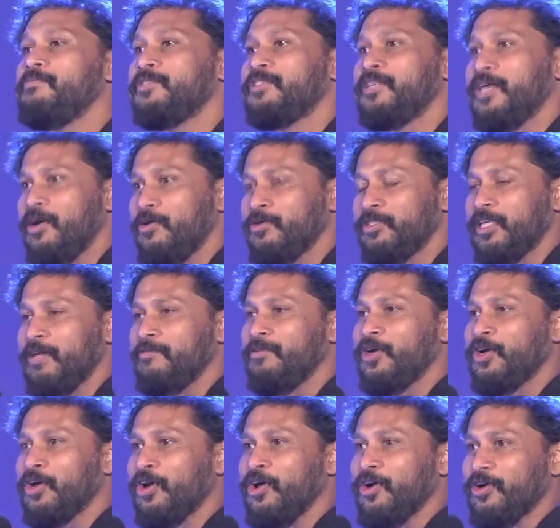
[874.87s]
around 7
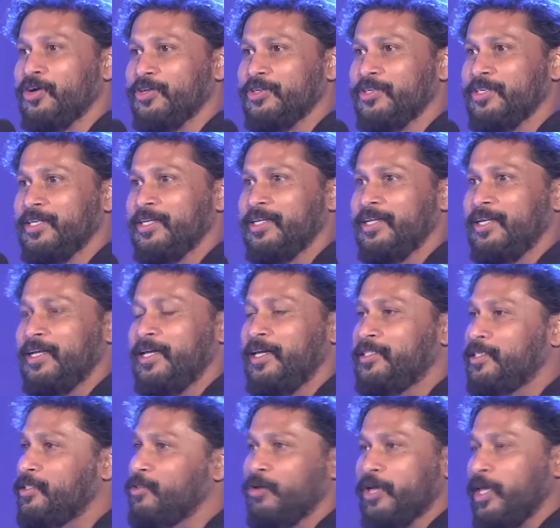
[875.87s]
o'clock. He says,
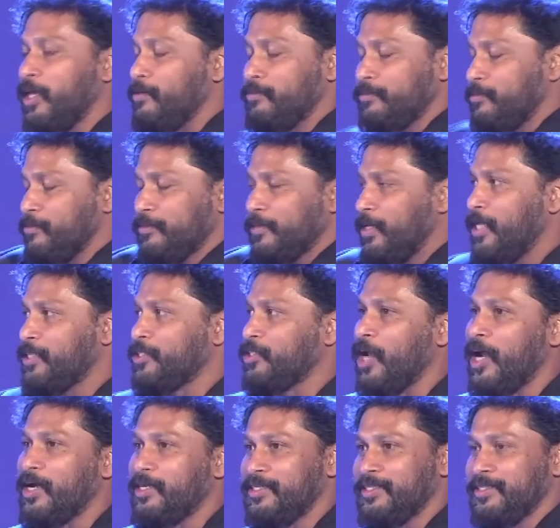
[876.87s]
okay, let's start.